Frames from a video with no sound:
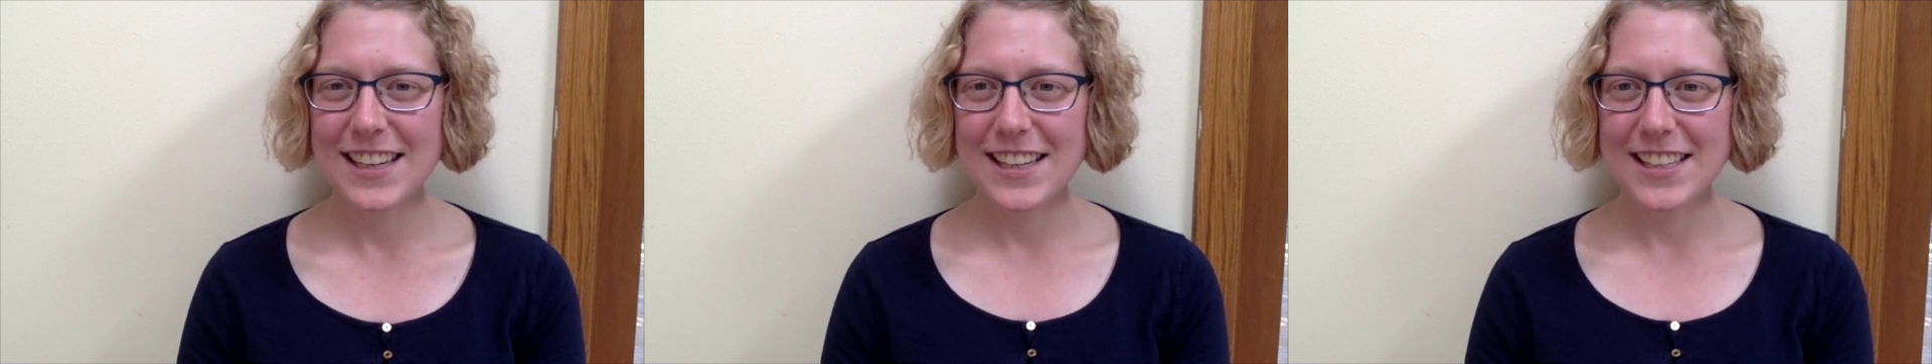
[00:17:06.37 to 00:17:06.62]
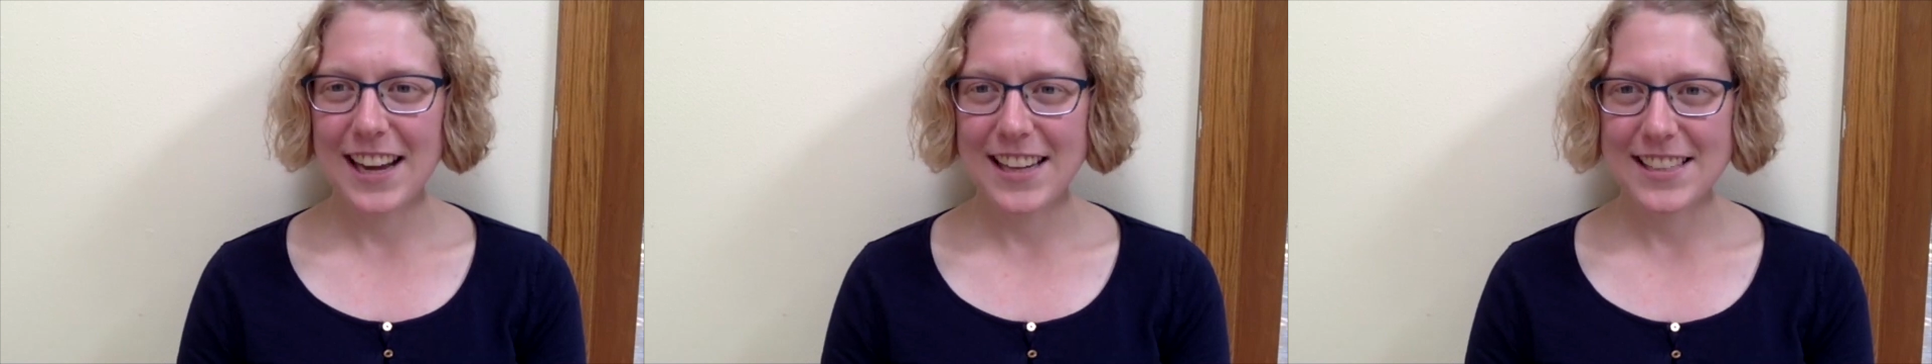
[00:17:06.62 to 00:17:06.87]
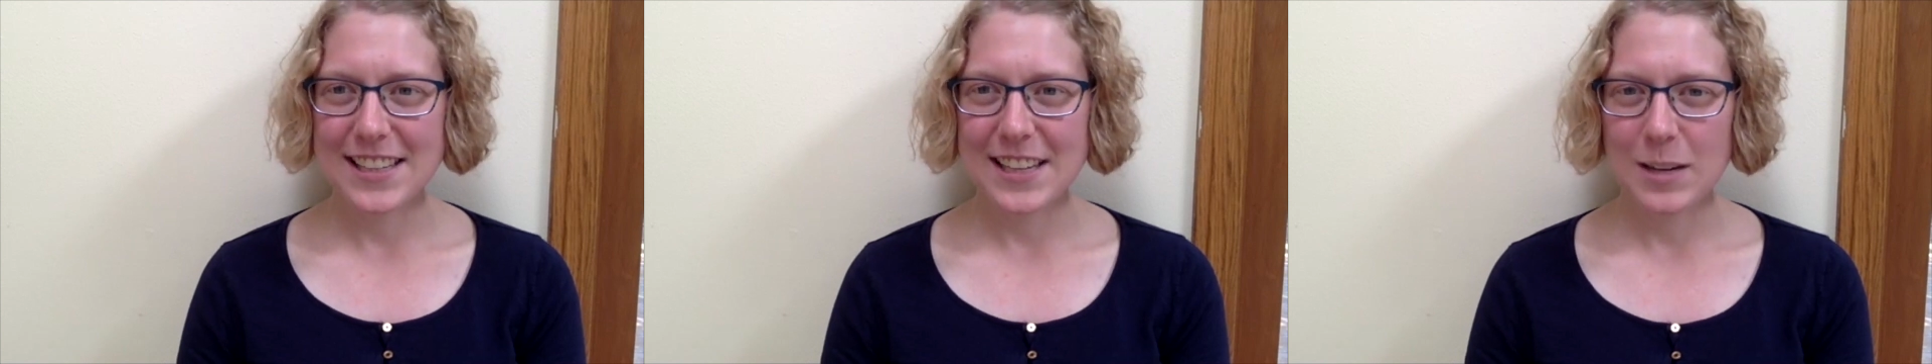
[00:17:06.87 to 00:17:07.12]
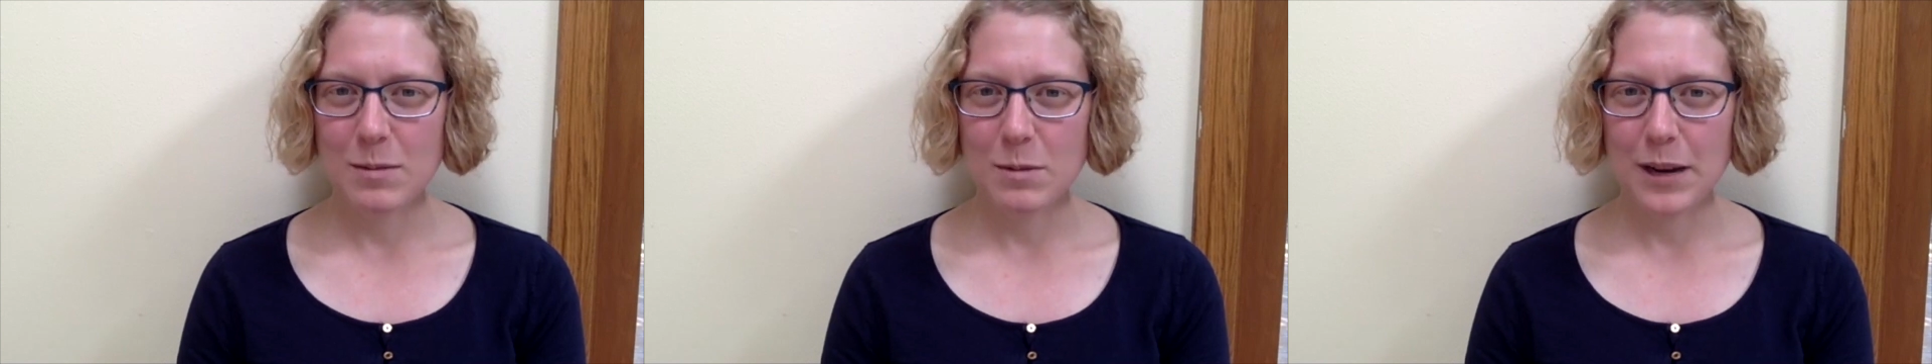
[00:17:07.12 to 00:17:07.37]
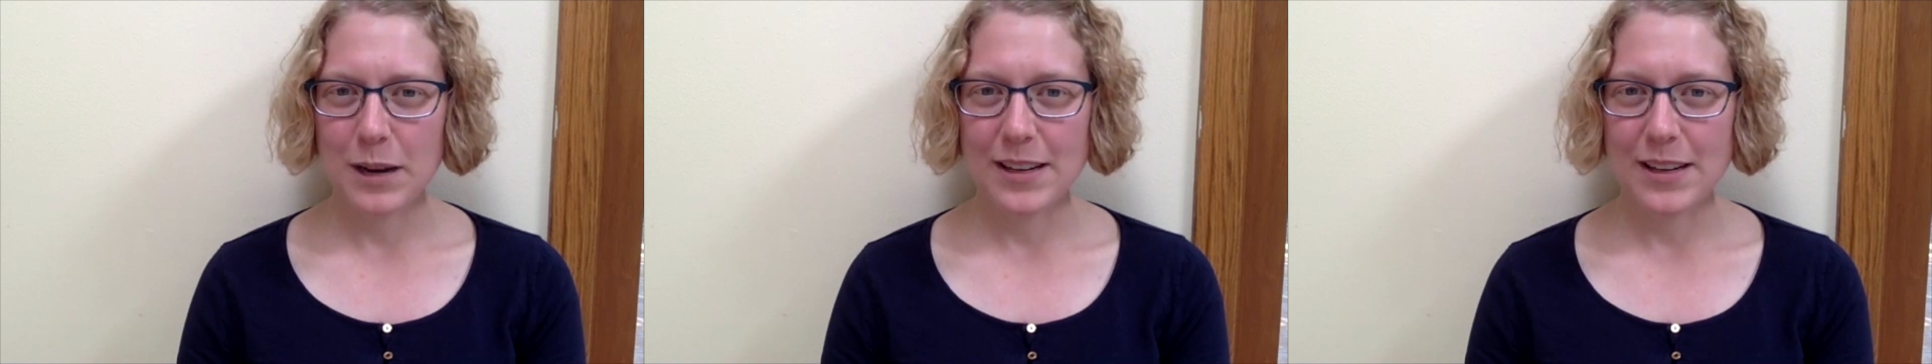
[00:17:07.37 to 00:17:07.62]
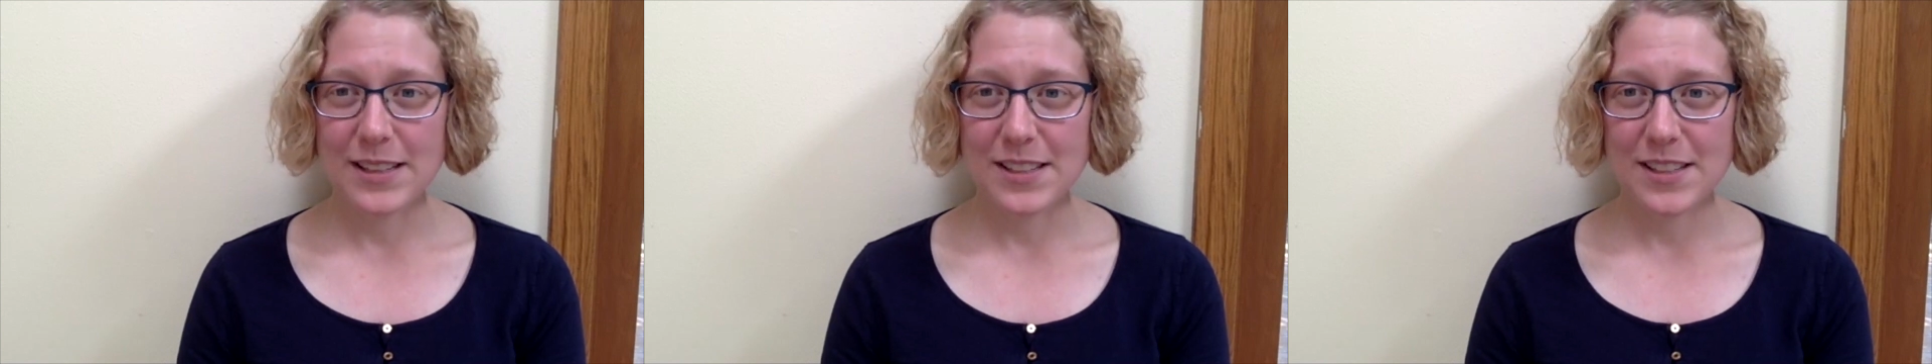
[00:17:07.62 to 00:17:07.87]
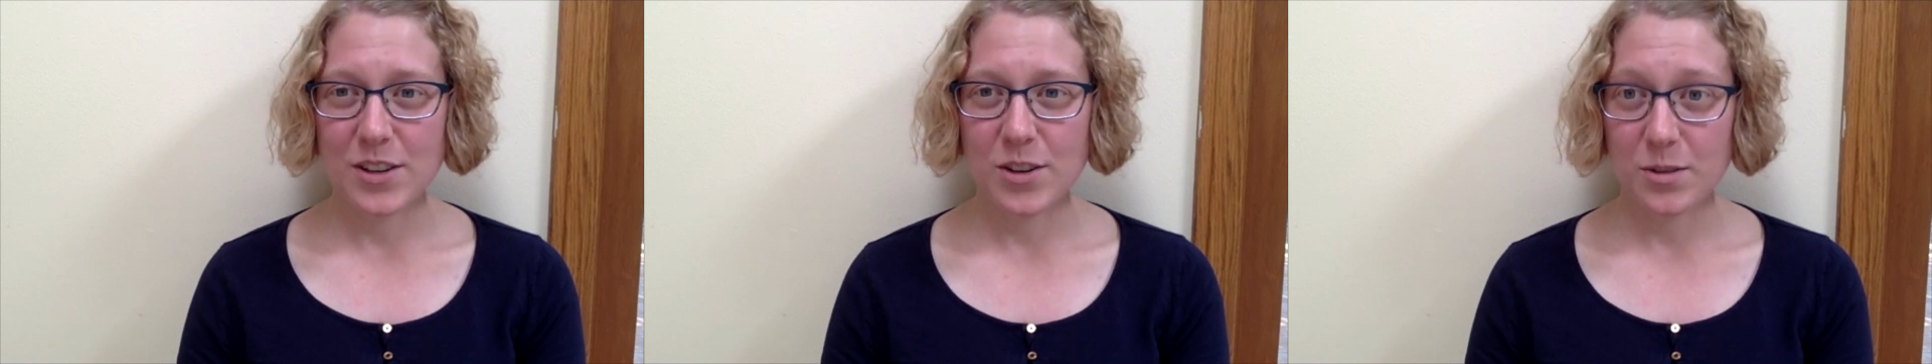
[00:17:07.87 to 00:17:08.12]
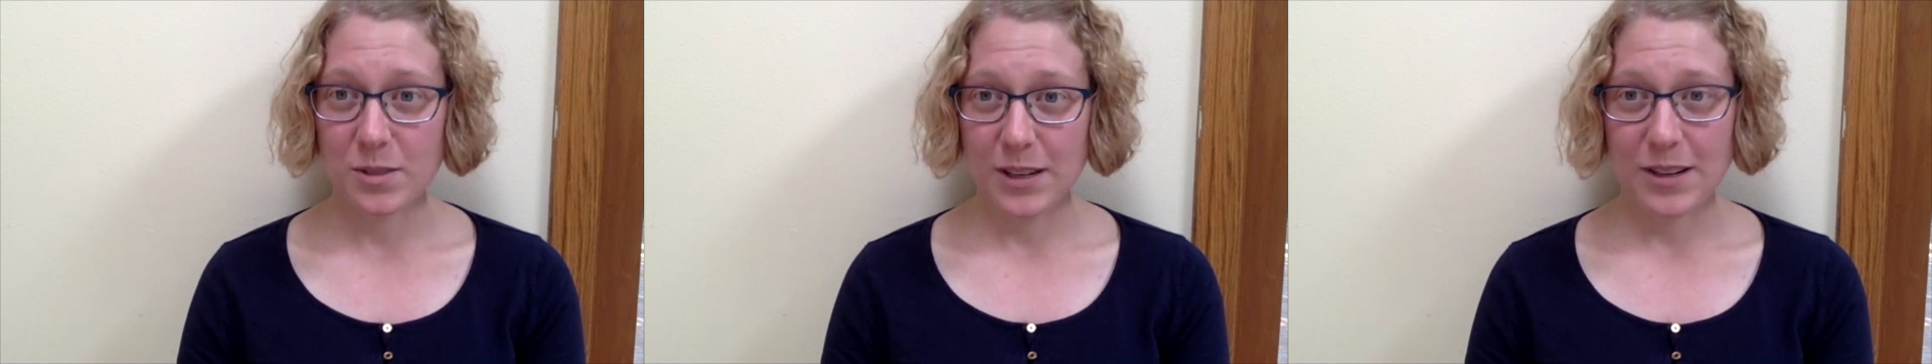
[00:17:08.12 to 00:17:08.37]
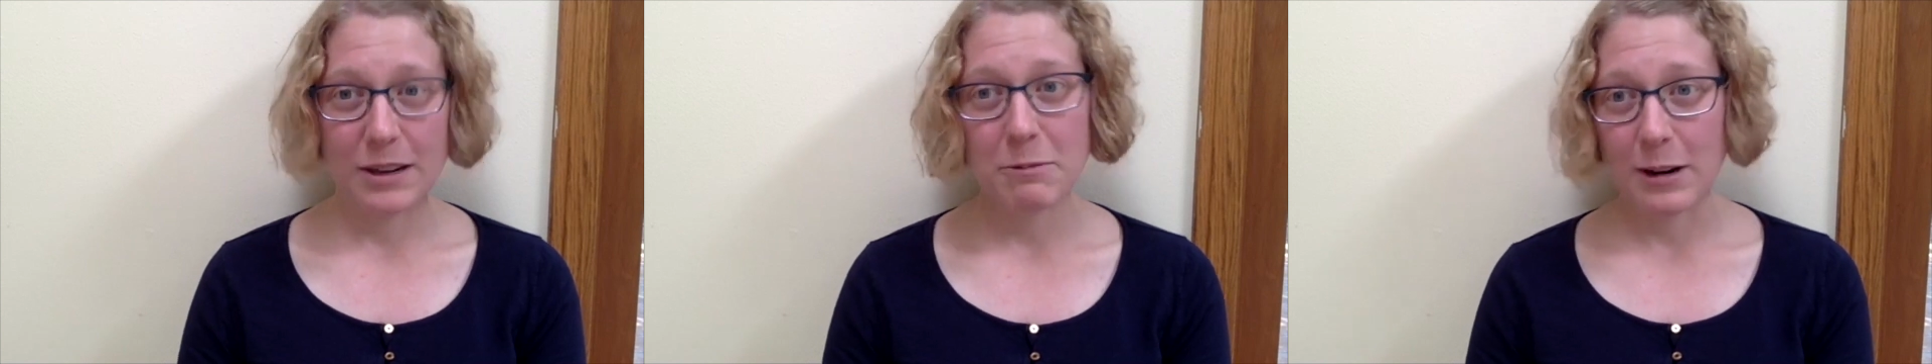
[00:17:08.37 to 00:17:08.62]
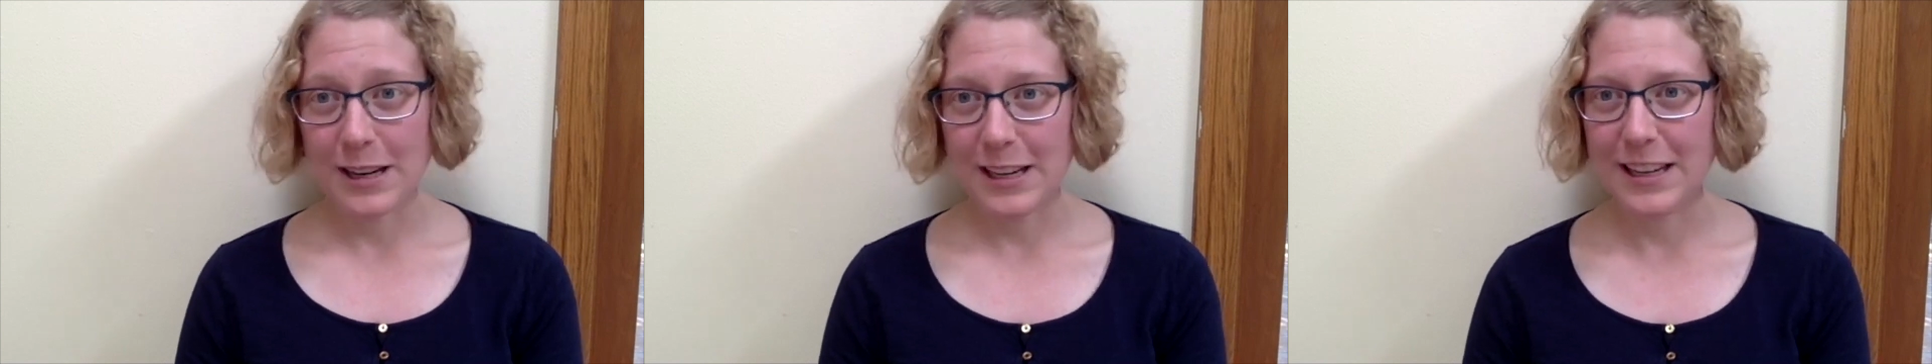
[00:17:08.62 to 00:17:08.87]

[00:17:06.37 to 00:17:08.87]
to ask him about his career and where he